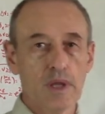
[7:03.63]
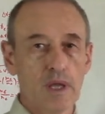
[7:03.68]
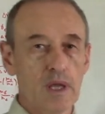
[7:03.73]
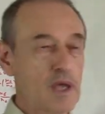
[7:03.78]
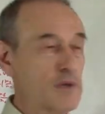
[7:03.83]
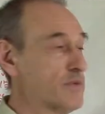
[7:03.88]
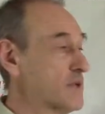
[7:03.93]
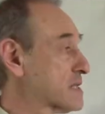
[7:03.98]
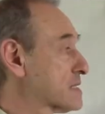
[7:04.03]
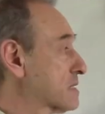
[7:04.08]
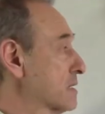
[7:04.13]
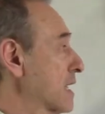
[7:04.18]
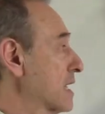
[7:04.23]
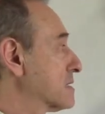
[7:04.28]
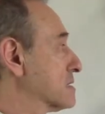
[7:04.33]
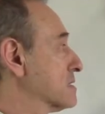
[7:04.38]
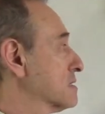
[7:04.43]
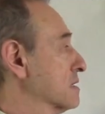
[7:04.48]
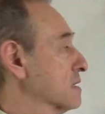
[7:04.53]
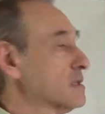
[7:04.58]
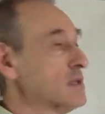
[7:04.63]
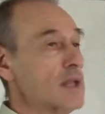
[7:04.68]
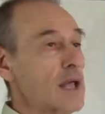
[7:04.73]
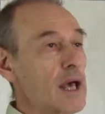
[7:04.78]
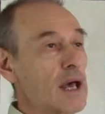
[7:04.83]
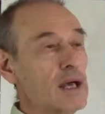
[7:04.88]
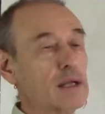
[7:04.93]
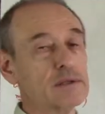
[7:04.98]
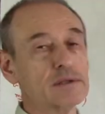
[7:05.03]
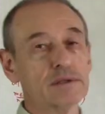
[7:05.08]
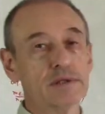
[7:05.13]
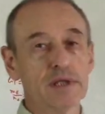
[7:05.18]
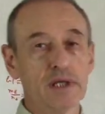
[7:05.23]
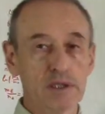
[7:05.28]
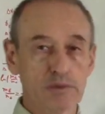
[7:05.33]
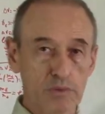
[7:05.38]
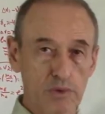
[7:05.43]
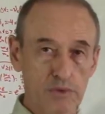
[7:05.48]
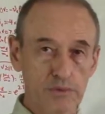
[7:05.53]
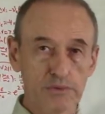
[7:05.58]
If it's less than that,
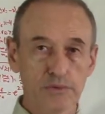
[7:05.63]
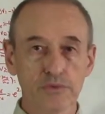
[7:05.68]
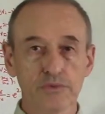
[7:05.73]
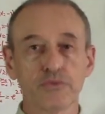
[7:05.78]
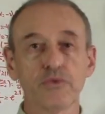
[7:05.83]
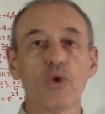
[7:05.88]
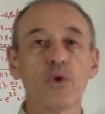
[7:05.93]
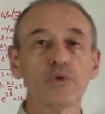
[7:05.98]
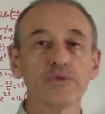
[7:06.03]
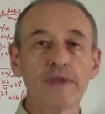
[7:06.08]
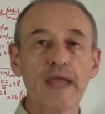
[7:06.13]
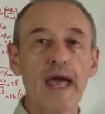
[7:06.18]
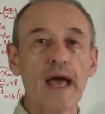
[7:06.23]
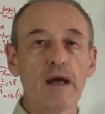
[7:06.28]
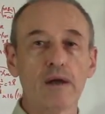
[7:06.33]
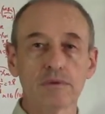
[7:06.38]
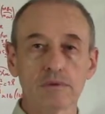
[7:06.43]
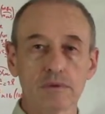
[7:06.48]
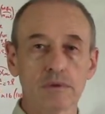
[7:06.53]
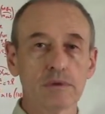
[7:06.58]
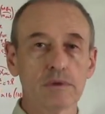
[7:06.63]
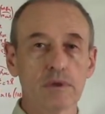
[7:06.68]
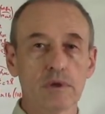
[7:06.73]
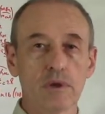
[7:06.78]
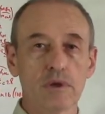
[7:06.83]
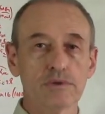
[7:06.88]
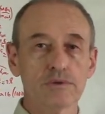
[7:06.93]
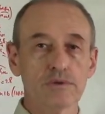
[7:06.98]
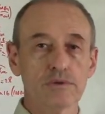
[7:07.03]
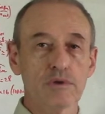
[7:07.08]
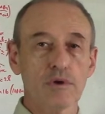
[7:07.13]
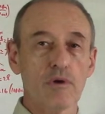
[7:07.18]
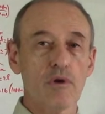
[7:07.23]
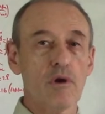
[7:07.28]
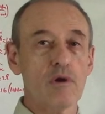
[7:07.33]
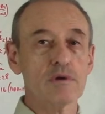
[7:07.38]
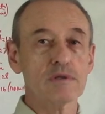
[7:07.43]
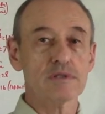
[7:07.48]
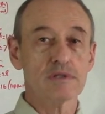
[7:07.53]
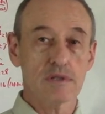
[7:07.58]
it will fall down onto the
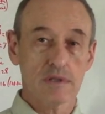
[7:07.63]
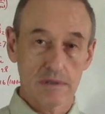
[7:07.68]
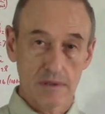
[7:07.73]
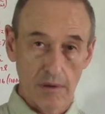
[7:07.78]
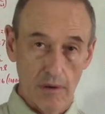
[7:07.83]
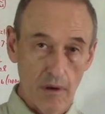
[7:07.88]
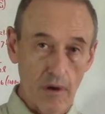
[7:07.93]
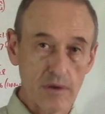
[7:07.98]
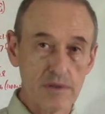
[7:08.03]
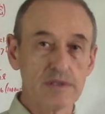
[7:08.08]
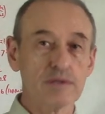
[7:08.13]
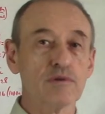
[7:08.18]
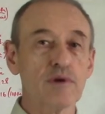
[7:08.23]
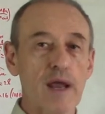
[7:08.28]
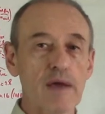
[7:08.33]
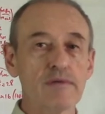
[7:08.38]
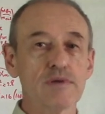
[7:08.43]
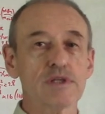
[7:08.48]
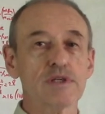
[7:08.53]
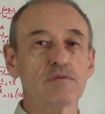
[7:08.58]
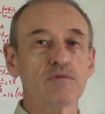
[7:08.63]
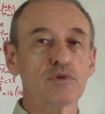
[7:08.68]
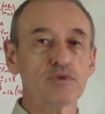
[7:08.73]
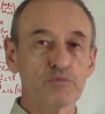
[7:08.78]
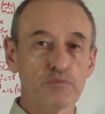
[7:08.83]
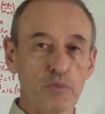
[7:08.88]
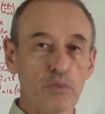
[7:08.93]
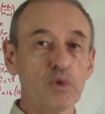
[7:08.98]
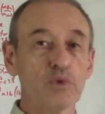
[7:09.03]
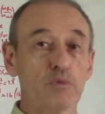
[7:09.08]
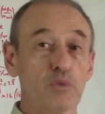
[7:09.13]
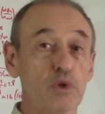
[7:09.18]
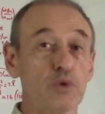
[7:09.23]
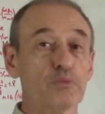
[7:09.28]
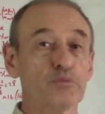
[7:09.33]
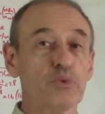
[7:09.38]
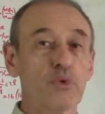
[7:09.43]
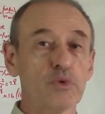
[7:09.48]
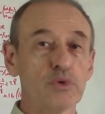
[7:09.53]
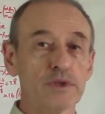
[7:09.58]
Earth. The Earth's gravity will, will, will
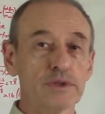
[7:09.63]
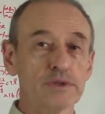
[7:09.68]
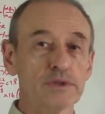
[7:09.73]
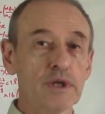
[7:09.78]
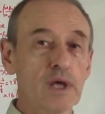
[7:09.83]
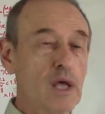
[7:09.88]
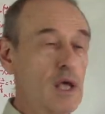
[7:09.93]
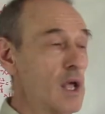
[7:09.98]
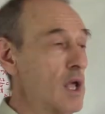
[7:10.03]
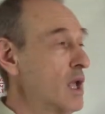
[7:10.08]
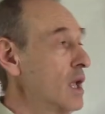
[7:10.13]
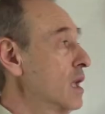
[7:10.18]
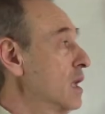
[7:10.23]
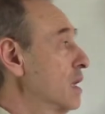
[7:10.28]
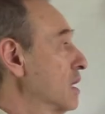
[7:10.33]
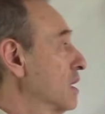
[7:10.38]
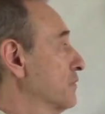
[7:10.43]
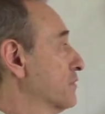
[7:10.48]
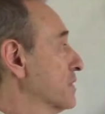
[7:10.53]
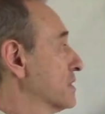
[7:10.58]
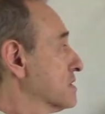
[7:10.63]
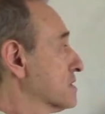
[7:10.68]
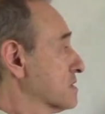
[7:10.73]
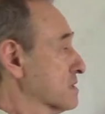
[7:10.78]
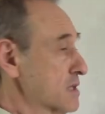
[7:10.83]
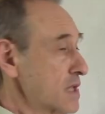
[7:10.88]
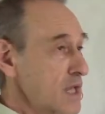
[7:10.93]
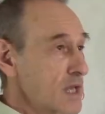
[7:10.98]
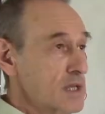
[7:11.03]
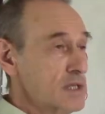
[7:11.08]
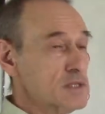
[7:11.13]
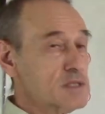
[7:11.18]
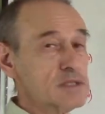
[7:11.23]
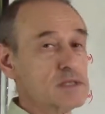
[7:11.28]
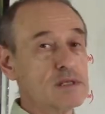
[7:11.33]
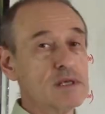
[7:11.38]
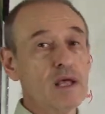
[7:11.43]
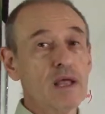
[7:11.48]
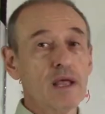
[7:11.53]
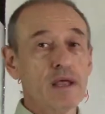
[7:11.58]
pull it. If it's
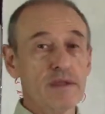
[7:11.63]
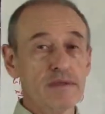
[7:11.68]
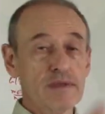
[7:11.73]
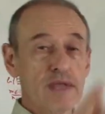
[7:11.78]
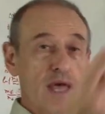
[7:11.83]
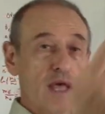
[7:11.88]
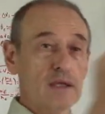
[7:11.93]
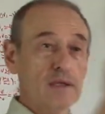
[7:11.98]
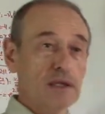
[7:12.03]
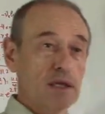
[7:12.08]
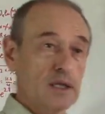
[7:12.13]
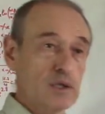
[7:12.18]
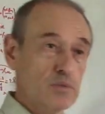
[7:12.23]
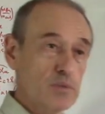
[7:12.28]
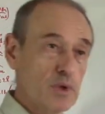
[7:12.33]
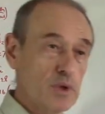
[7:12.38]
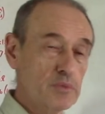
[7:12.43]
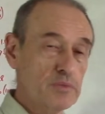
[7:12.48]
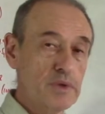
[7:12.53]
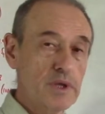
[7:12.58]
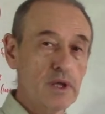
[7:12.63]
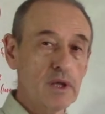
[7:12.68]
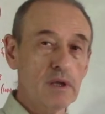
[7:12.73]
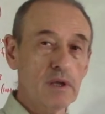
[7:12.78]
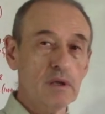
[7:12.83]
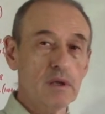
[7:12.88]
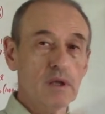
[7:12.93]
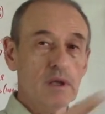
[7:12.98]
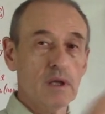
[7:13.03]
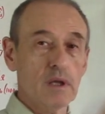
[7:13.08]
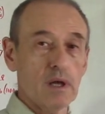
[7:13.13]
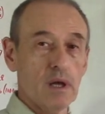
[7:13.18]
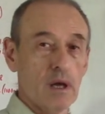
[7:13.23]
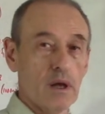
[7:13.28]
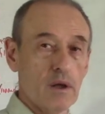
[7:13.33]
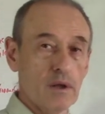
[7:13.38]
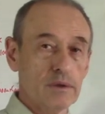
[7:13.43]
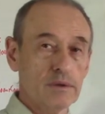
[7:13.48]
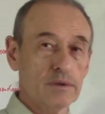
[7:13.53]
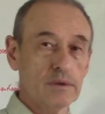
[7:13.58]
this, then it will be
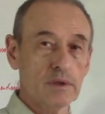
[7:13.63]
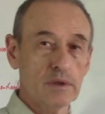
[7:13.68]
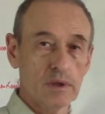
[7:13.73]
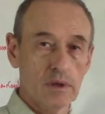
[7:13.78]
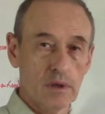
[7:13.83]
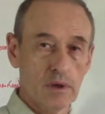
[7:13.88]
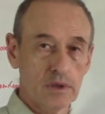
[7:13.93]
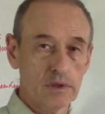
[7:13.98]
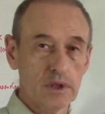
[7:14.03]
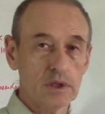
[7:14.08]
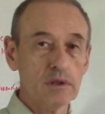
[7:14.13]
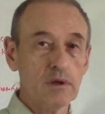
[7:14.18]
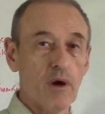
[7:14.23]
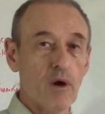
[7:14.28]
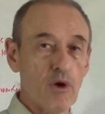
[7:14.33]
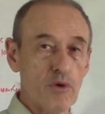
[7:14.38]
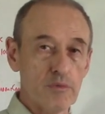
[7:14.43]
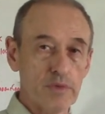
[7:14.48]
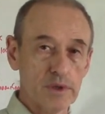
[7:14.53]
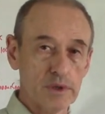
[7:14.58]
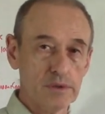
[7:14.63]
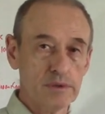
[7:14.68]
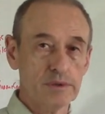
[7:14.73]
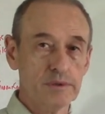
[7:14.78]
on, on an orbit.